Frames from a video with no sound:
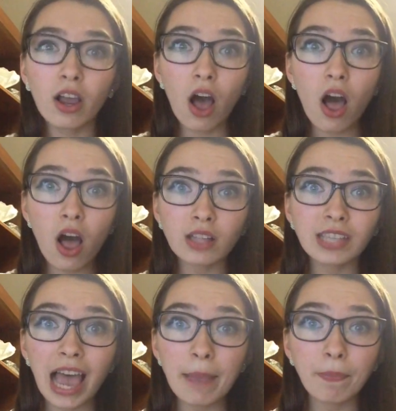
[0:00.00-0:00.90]
called
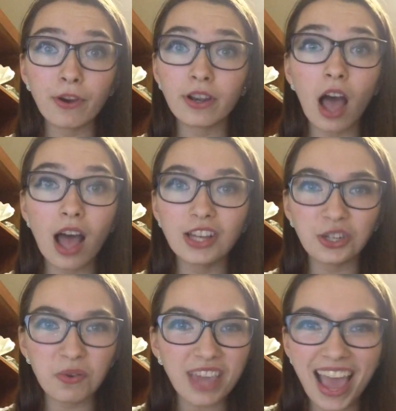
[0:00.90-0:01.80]

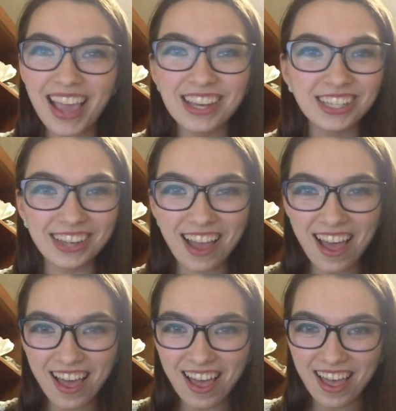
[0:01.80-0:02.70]

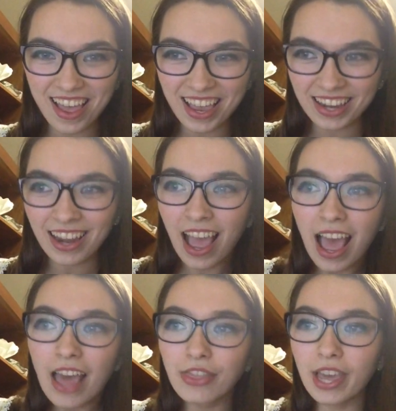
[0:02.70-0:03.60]
hyperconjugation.
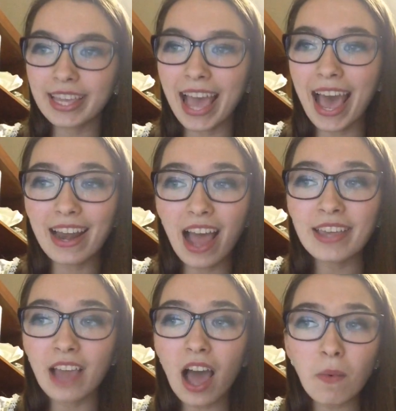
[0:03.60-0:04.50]
The
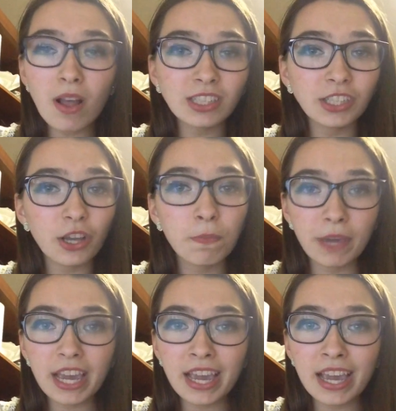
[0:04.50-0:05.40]
cation wants to
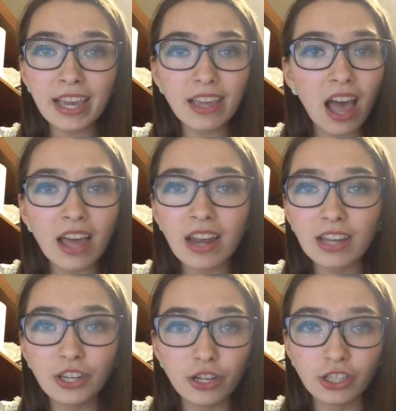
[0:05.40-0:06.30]
be on
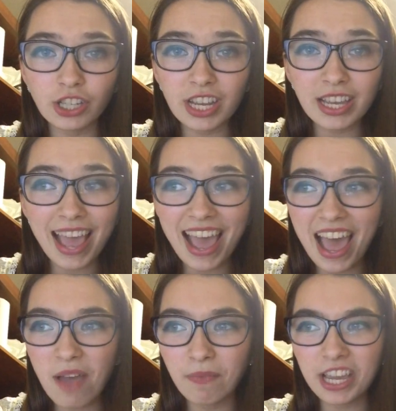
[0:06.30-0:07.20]
a
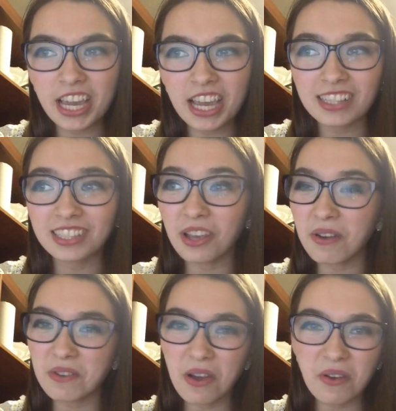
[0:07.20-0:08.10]
tertiary,
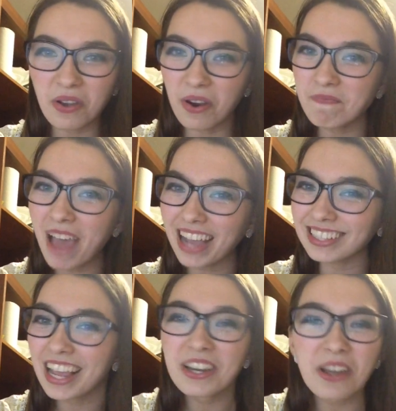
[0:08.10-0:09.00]
so know your
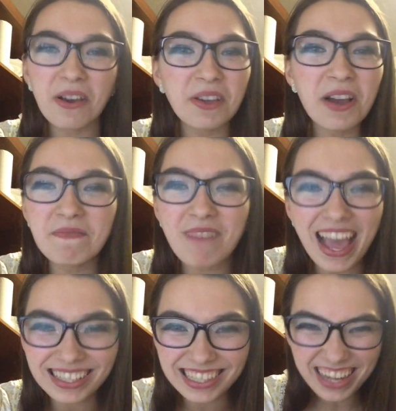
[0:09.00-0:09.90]
mechs, know your
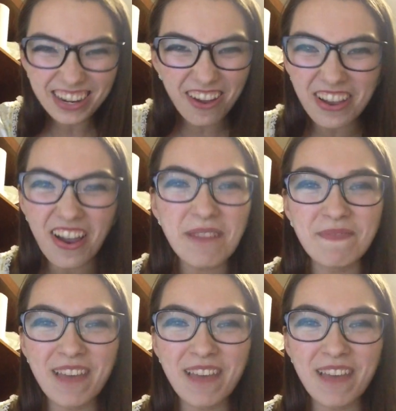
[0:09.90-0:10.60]
mechs, know your